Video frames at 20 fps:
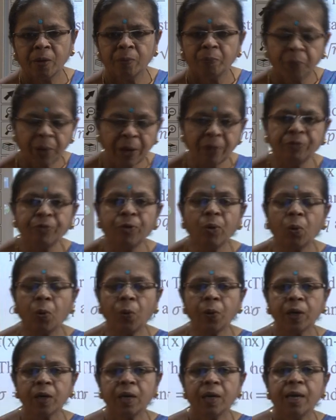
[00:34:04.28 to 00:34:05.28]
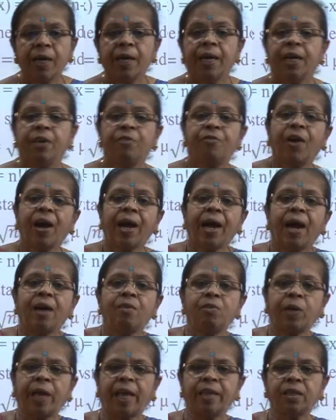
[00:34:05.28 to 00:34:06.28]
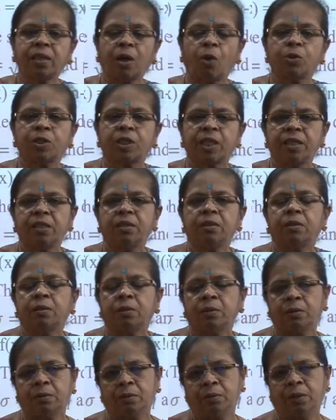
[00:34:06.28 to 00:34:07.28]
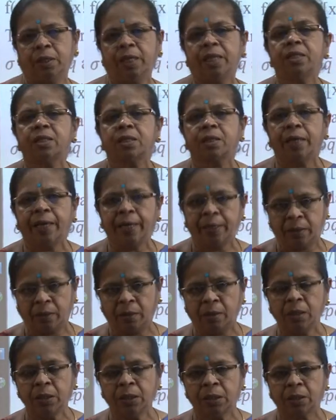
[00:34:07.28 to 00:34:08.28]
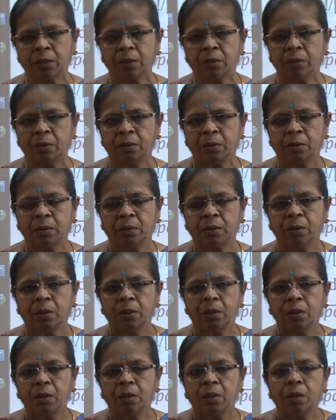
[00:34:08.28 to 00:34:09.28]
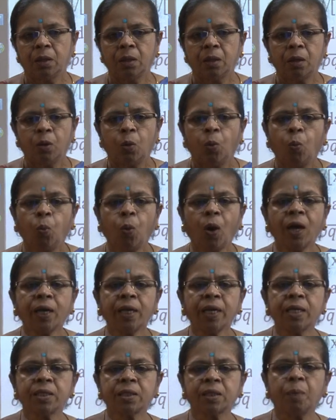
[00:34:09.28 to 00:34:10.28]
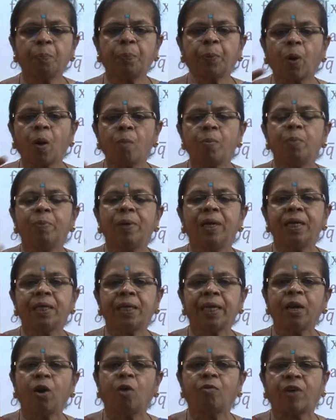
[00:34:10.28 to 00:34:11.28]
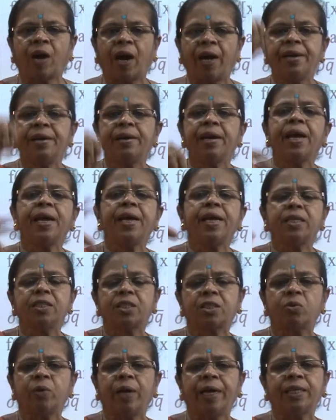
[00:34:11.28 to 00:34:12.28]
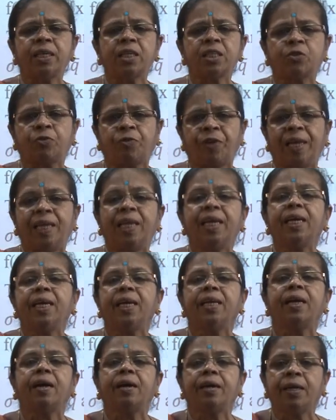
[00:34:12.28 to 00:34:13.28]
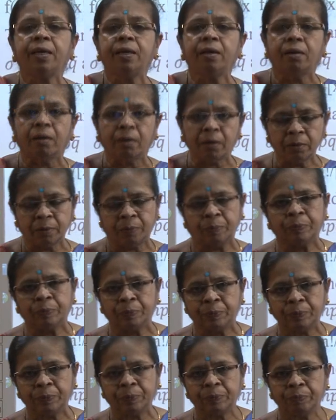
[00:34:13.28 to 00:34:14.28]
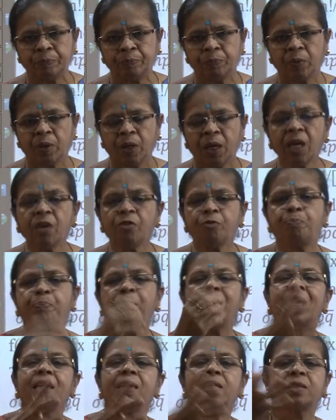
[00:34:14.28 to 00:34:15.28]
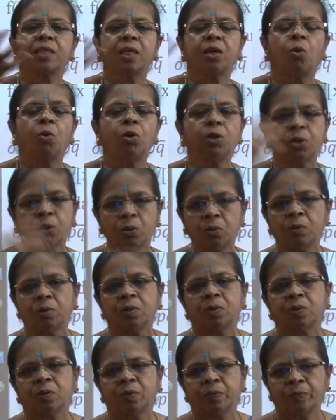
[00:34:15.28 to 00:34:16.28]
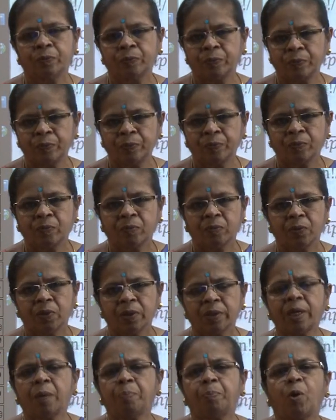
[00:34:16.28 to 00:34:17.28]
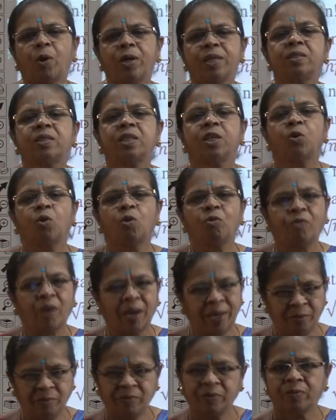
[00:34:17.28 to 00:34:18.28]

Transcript: Therefore, if I have 10,000 insulators, what is the probability of 100 insulators failing in a year if P is equal to say 0.05?